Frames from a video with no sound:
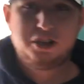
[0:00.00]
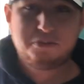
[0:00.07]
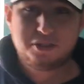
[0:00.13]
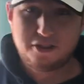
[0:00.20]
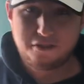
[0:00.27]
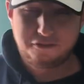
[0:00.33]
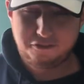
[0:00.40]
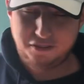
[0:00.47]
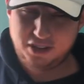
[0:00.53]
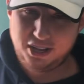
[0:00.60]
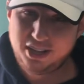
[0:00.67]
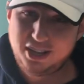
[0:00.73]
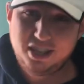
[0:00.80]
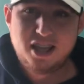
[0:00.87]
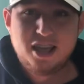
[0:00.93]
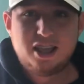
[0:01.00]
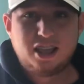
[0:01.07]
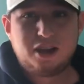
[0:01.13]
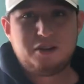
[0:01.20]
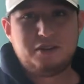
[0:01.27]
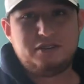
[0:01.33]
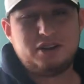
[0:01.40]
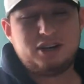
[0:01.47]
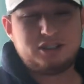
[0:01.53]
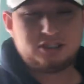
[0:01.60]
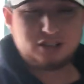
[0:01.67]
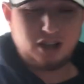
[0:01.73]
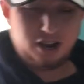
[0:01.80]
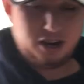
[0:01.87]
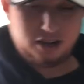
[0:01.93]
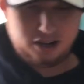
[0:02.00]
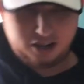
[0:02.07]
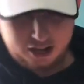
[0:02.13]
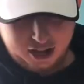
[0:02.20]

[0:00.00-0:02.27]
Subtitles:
with your feet, like we've done in soccer,